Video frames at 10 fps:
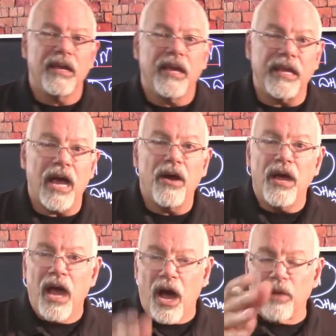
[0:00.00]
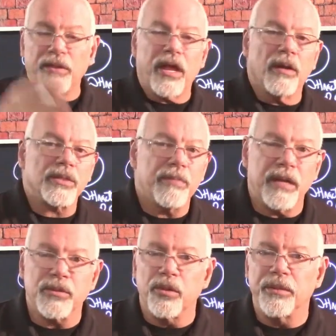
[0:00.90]
Anyhow, I hope that helps. My
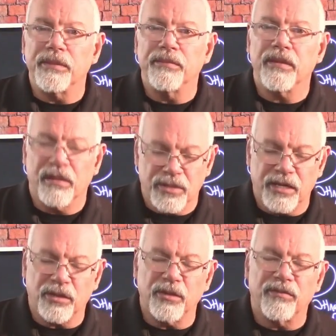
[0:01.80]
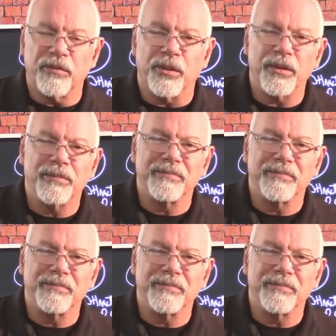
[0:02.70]
name is Ruben. Stay tuned for more.